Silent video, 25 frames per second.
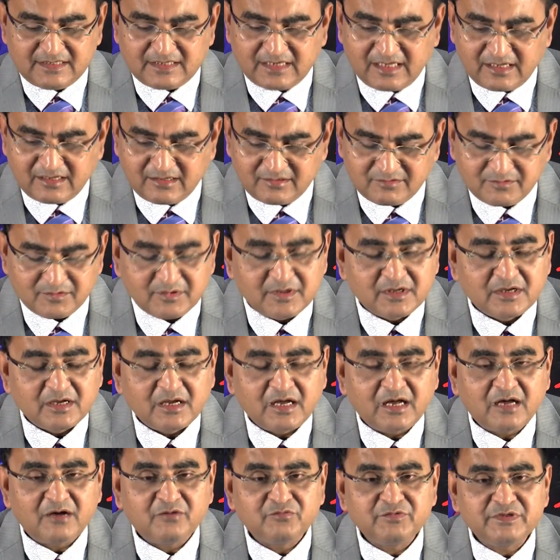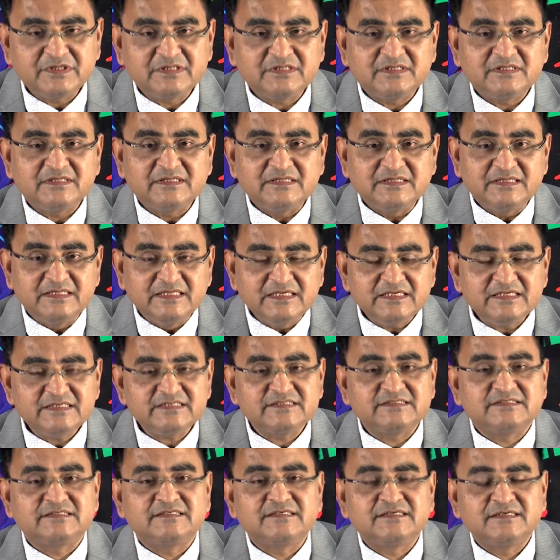Now, with
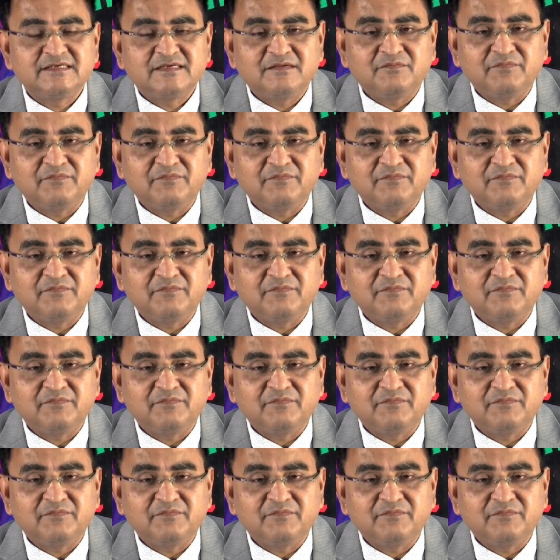this